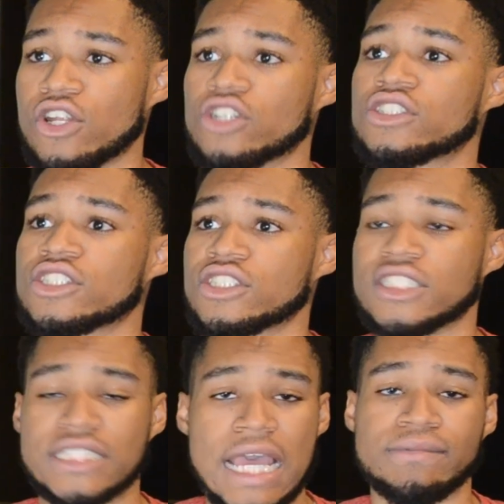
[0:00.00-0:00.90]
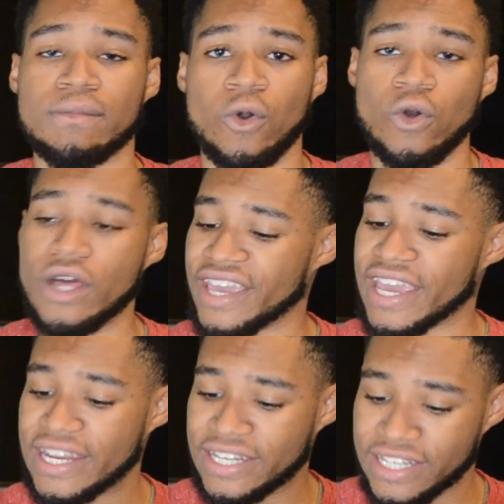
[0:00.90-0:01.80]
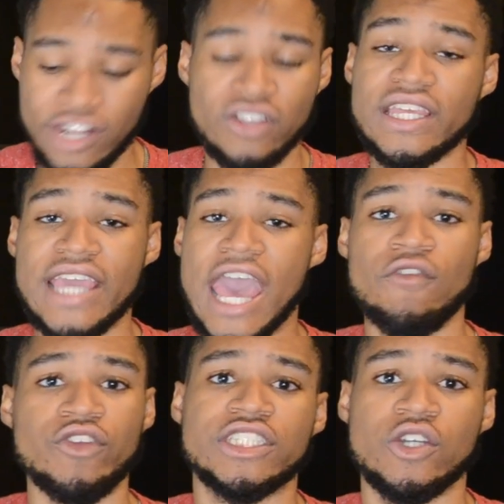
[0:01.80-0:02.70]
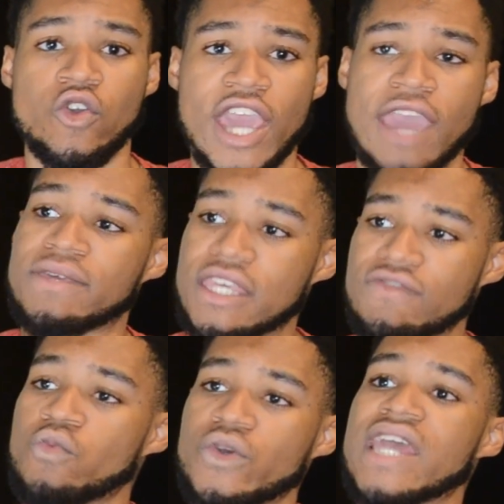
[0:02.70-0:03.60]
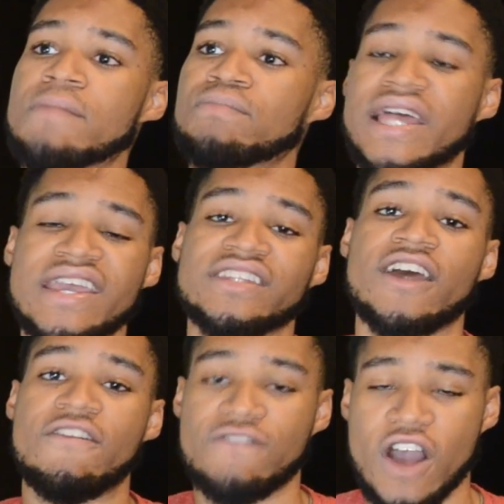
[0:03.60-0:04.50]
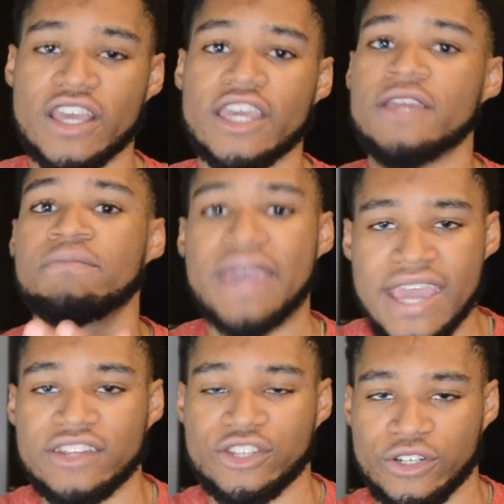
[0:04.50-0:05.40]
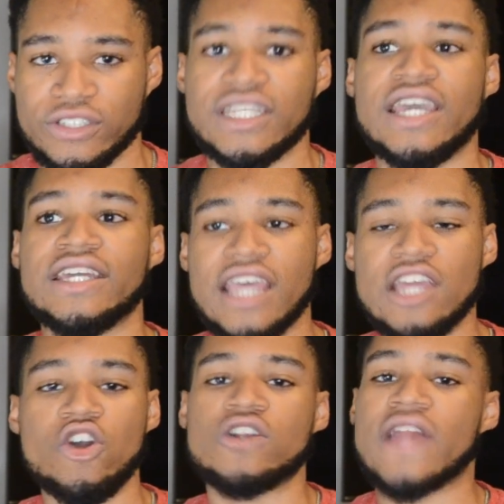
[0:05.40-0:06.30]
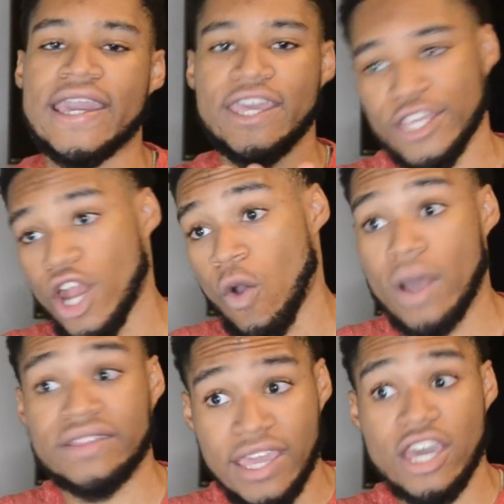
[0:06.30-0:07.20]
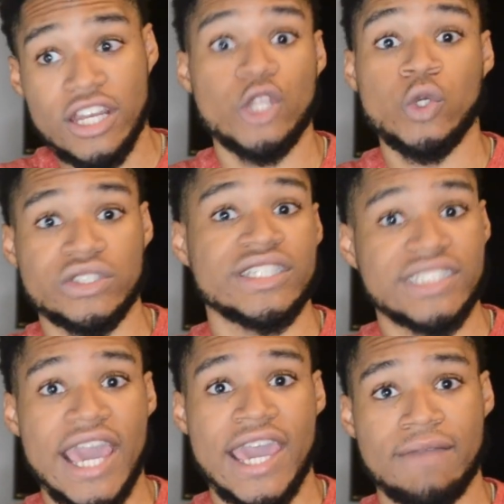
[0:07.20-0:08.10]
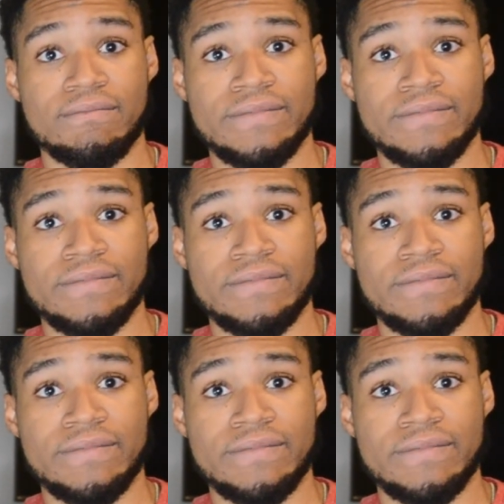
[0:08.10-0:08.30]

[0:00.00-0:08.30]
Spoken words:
looked susceptible in nearly every single game. Even when they played the fucking Panthers, they look like, you know what, they could lose this game.